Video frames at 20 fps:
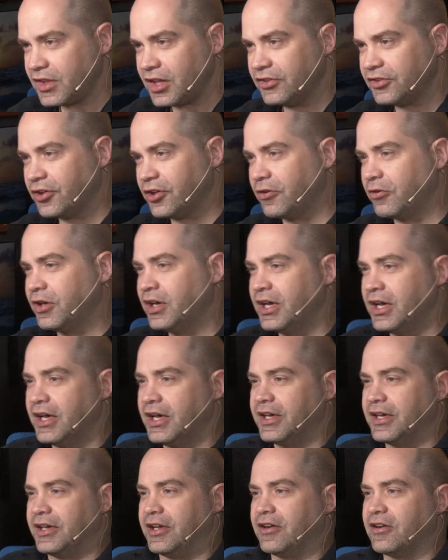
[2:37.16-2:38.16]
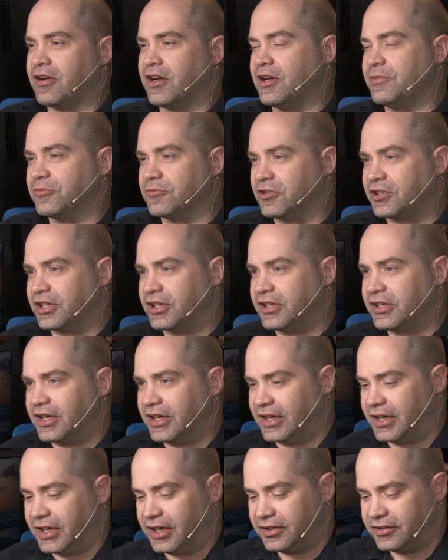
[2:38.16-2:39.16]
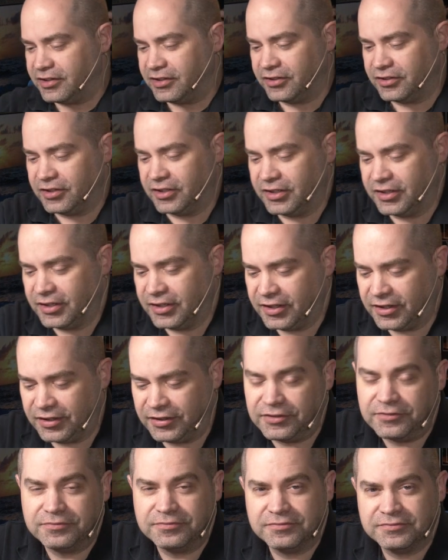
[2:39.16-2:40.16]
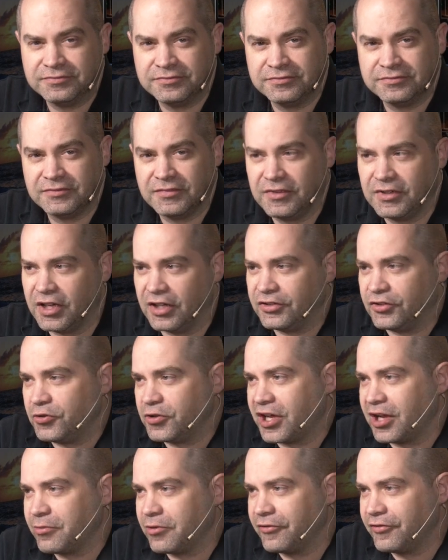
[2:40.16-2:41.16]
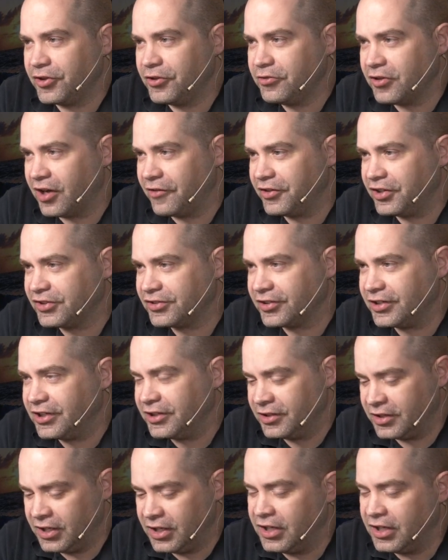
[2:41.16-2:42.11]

So here I'm looking at a 2-camera view, obviously.